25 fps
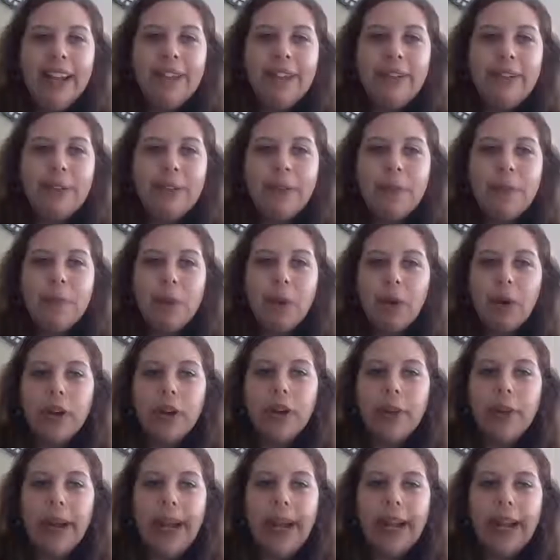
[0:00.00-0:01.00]
So the more
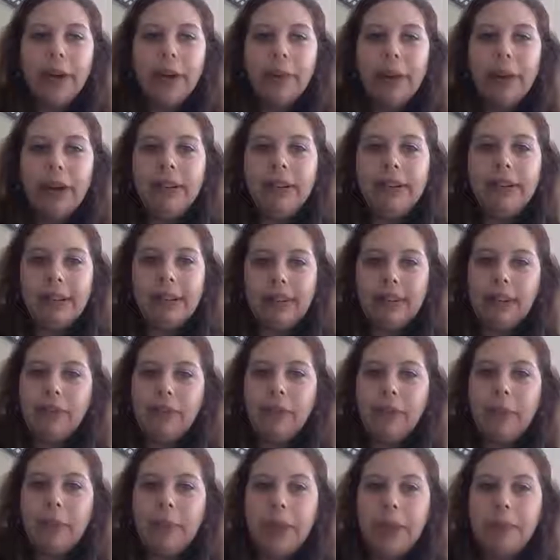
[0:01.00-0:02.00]
you hang around
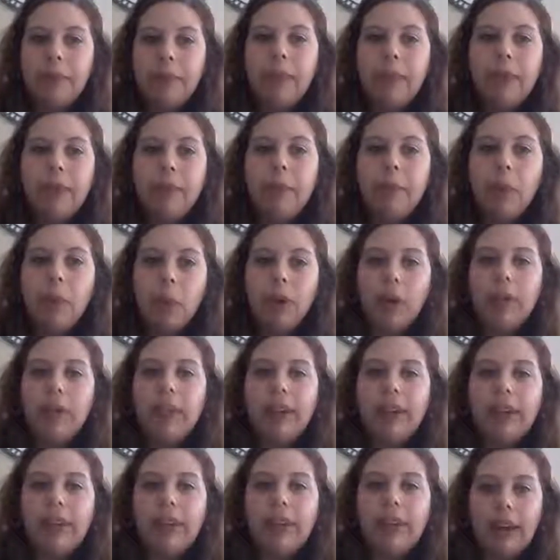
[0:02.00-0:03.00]
successful people, the more
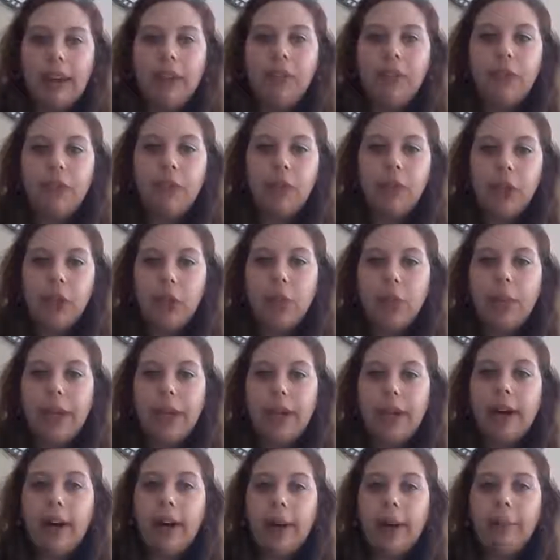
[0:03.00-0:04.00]
successful you
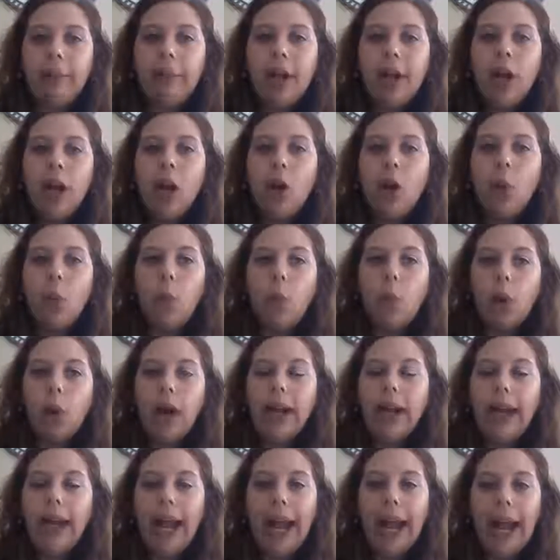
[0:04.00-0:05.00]
become.
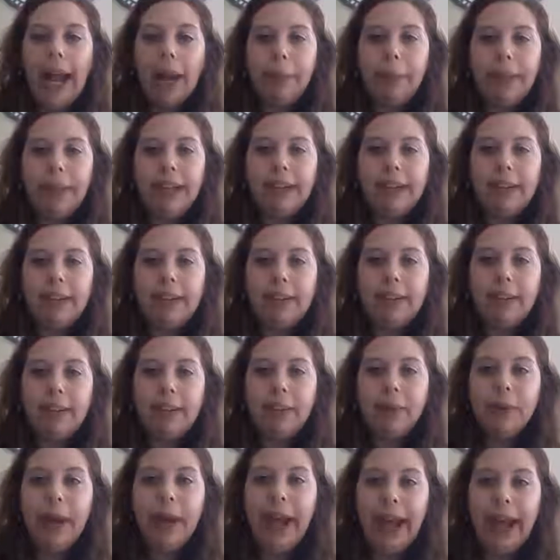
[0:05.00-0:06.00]
What habits do
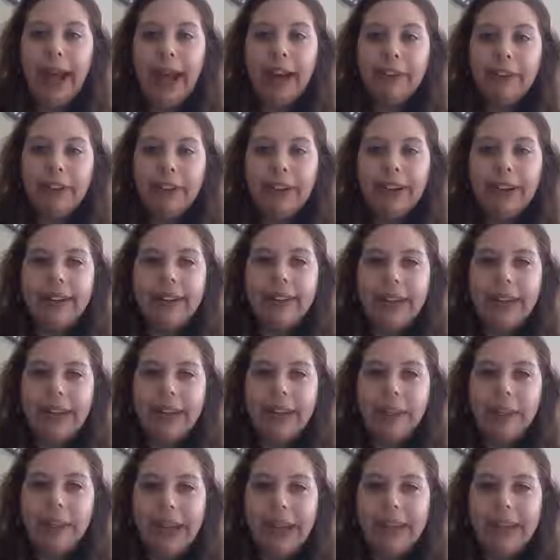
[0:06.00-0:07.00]
you have on a
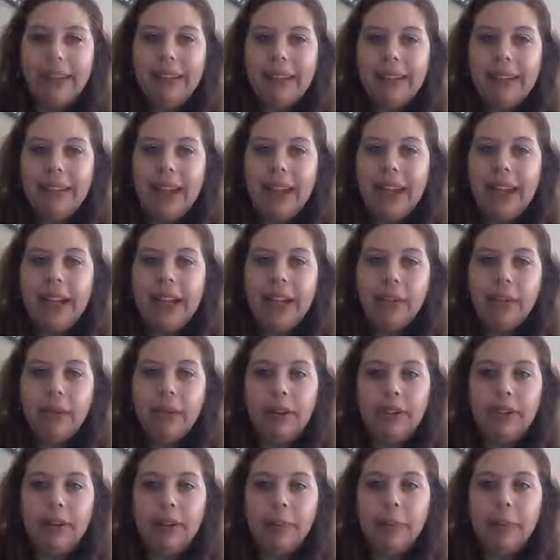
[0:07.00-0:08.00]
daily basis that
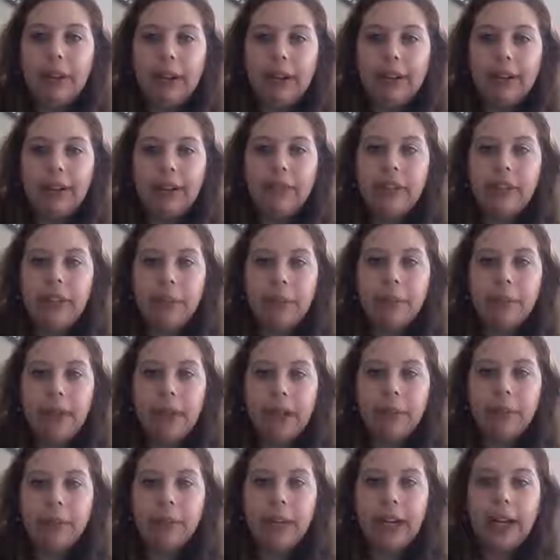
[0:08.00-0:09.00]
increase your productivity and
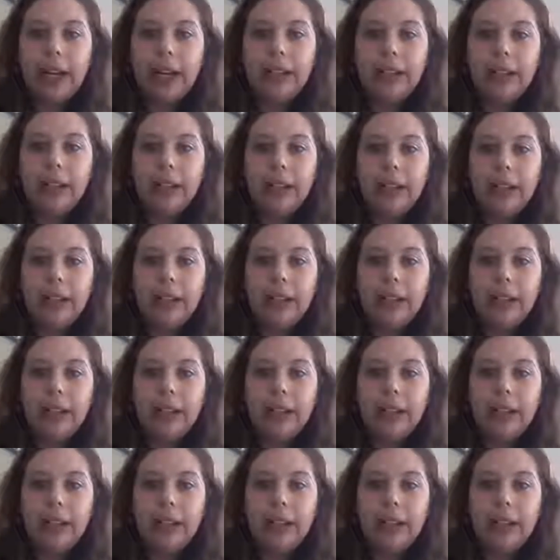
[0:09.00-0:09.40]
bottom line?